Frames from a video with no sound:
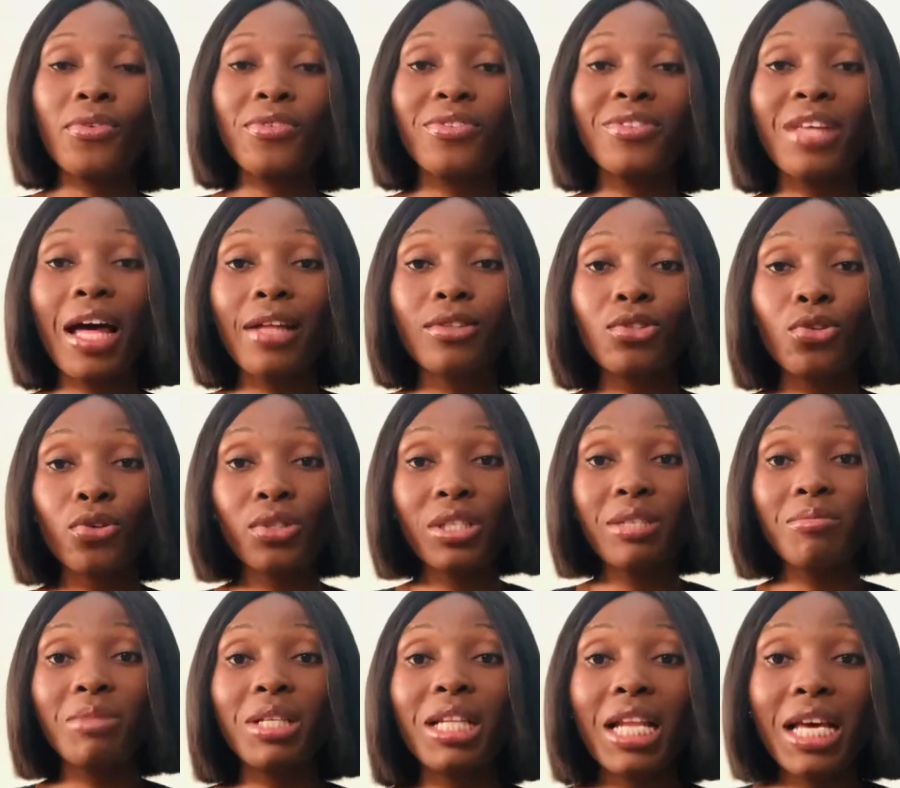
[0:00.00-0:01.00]
that taught
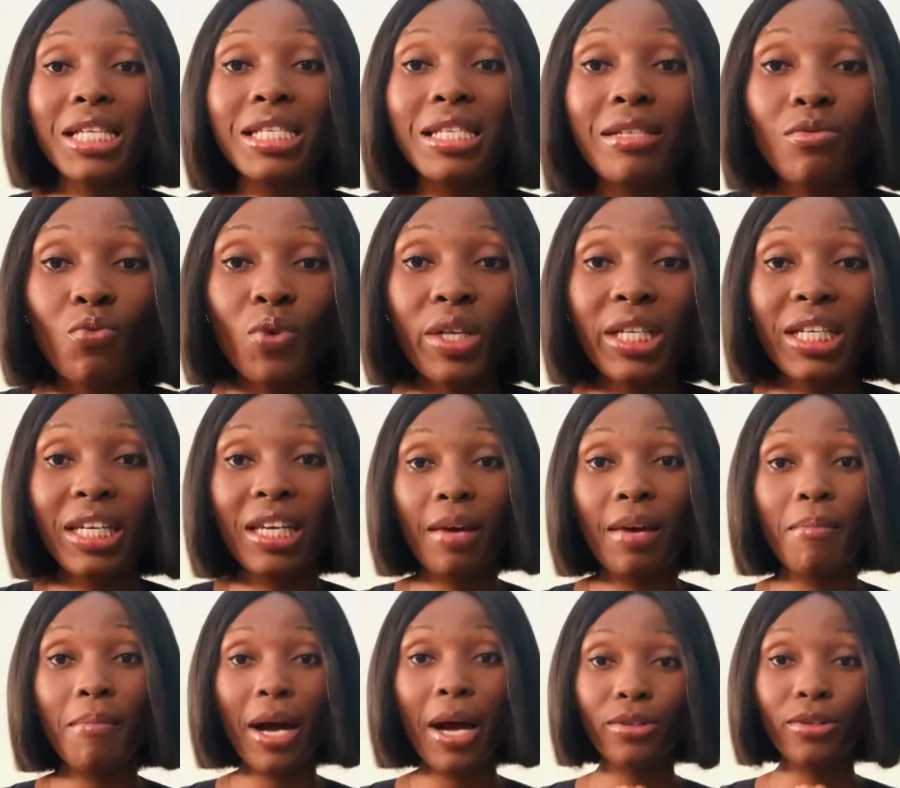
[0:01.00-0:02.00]
him a lesson when he
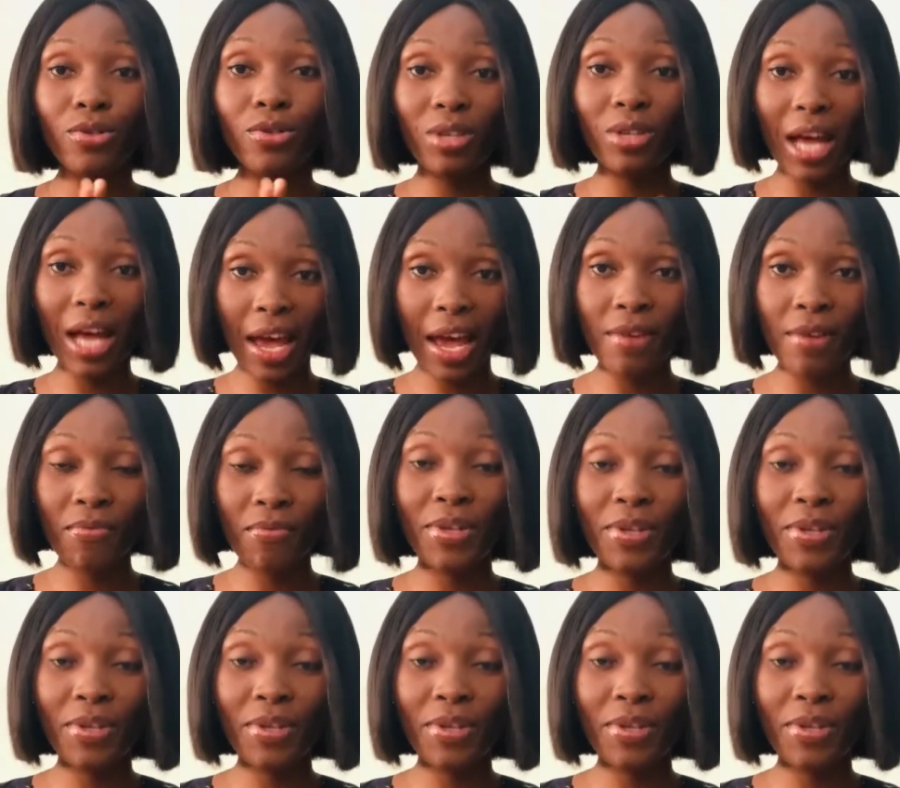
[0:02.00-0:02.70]
came back to life,